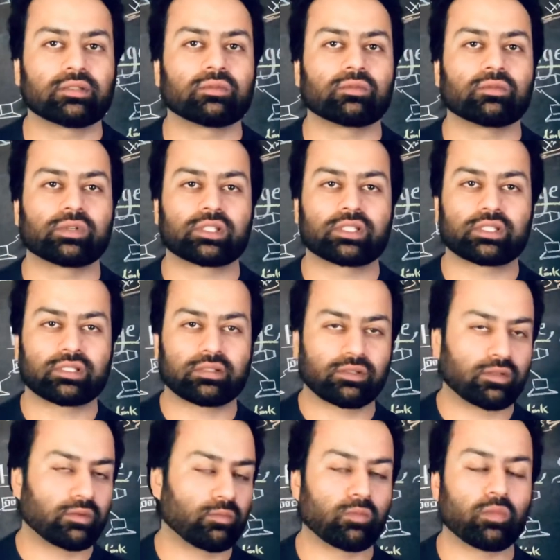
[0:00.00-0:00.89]
which
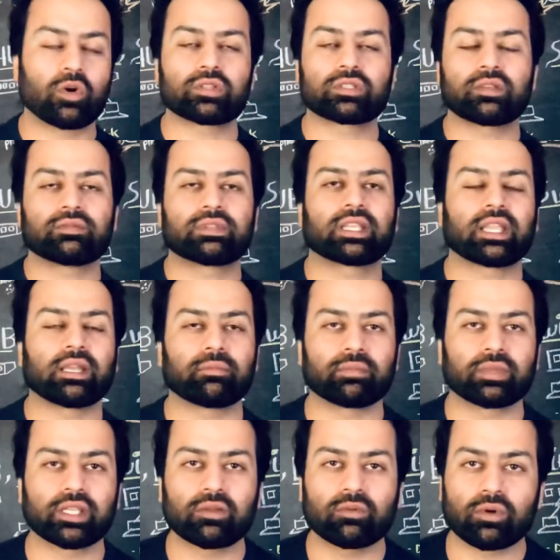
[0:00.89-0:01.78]
most of the
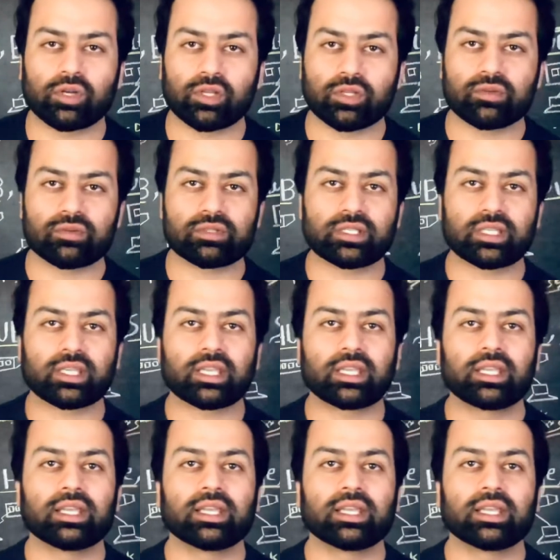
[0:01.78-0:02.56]
company were using